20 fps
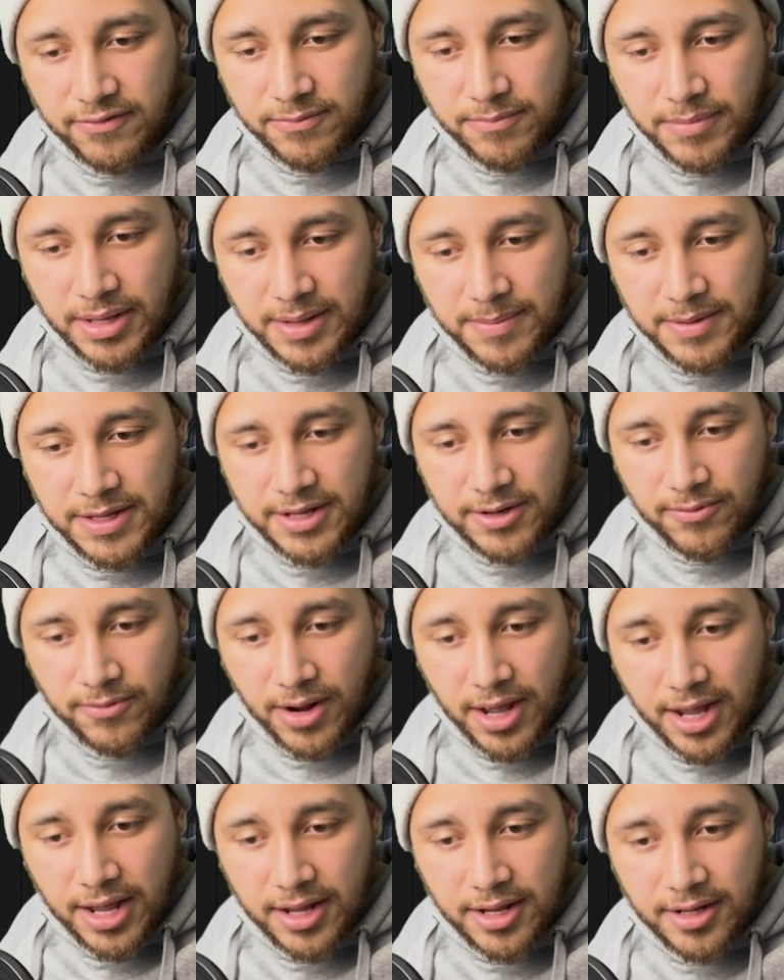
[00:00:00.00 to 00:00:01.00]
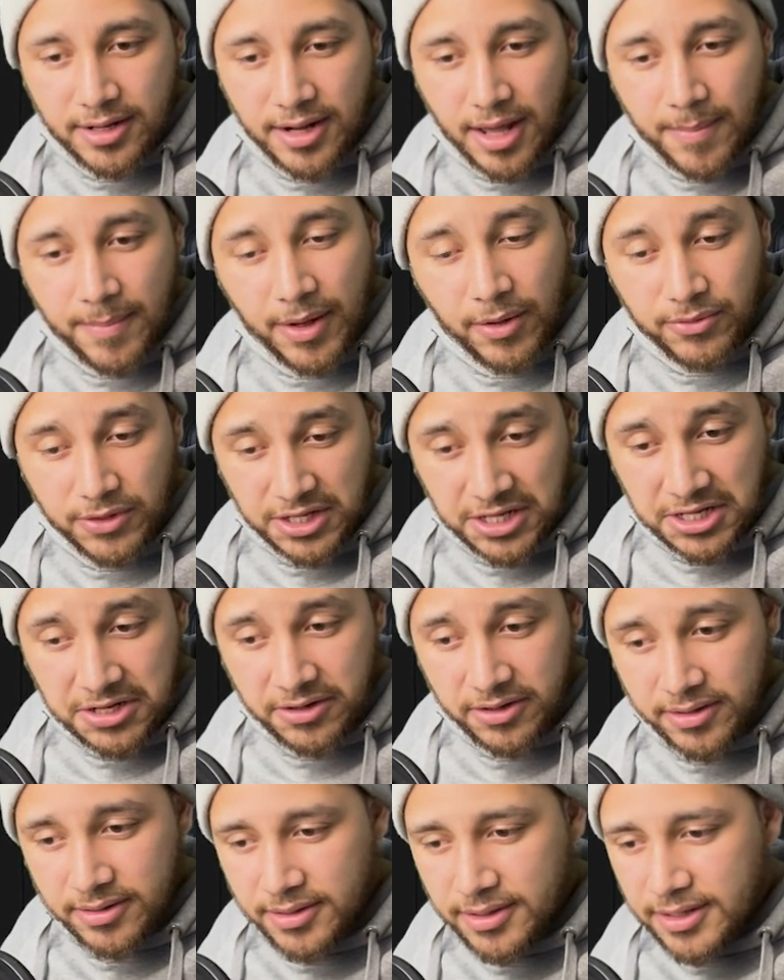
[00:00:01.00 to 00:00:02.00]
maybe right about
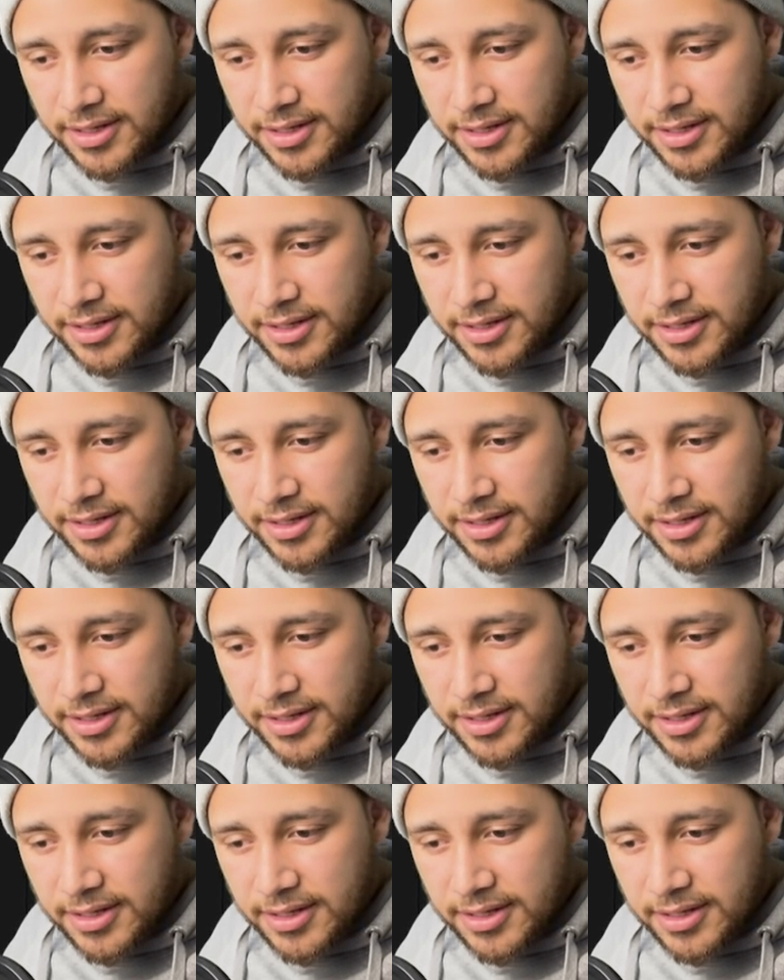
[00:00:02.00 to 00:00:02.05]
here.